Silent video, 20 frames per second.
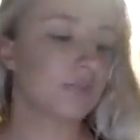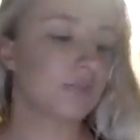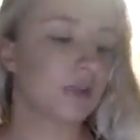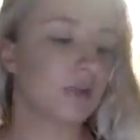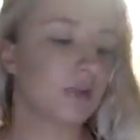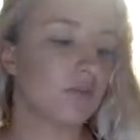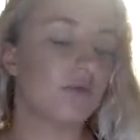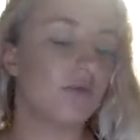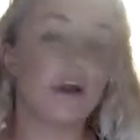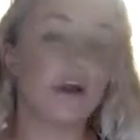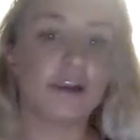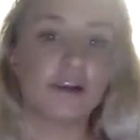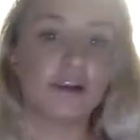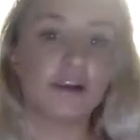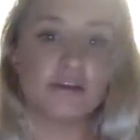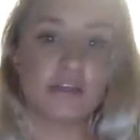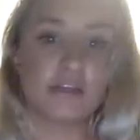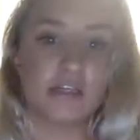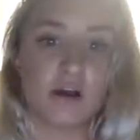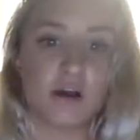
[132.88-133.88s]
what you're
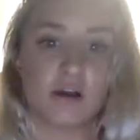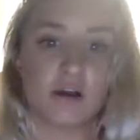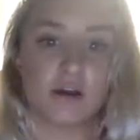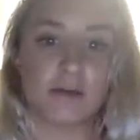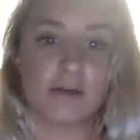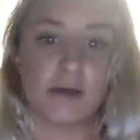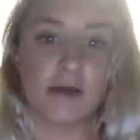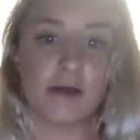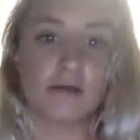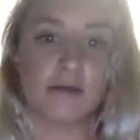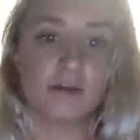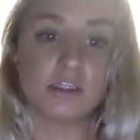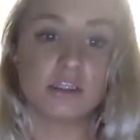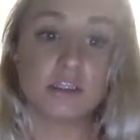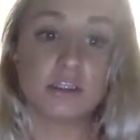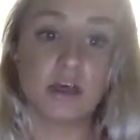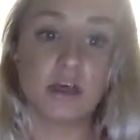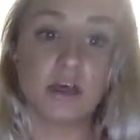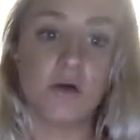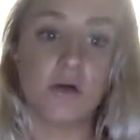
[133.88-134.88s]
even talking about.
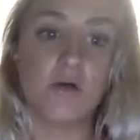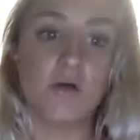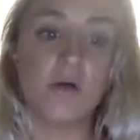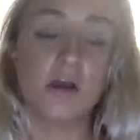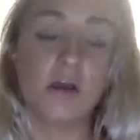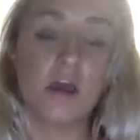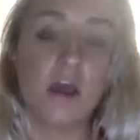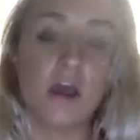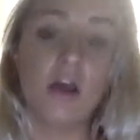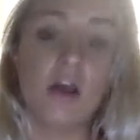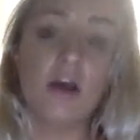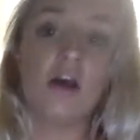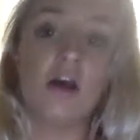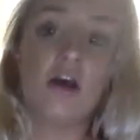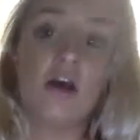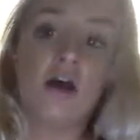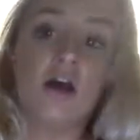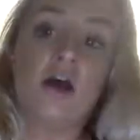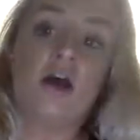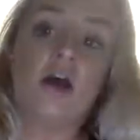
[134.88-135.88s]
So,
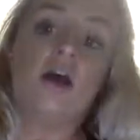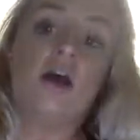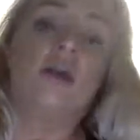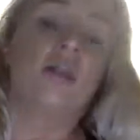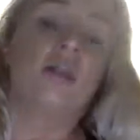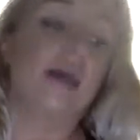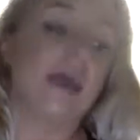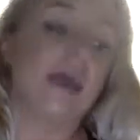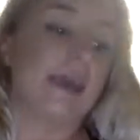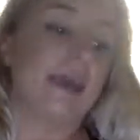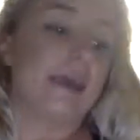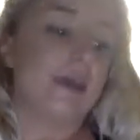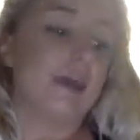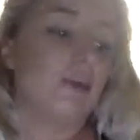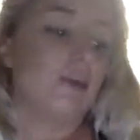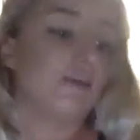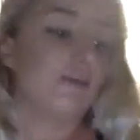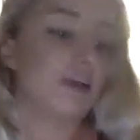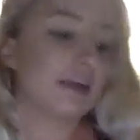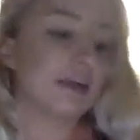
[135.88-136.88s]
like,
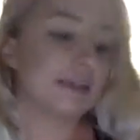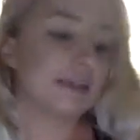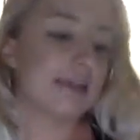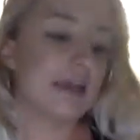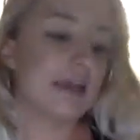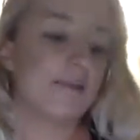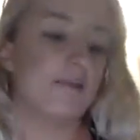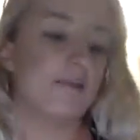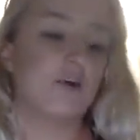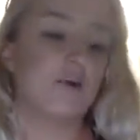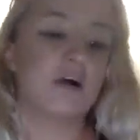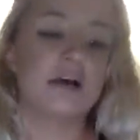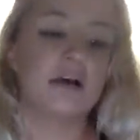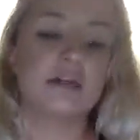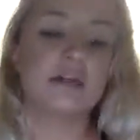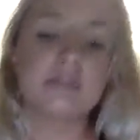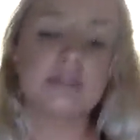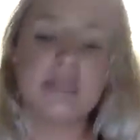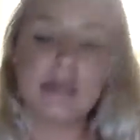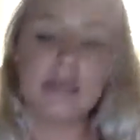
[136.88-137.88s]
for example,
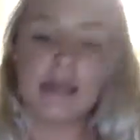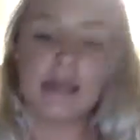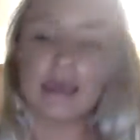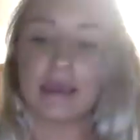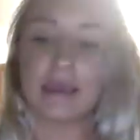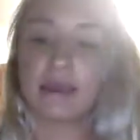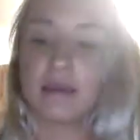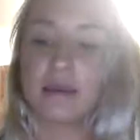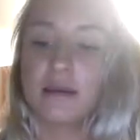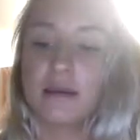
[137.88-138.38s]
today,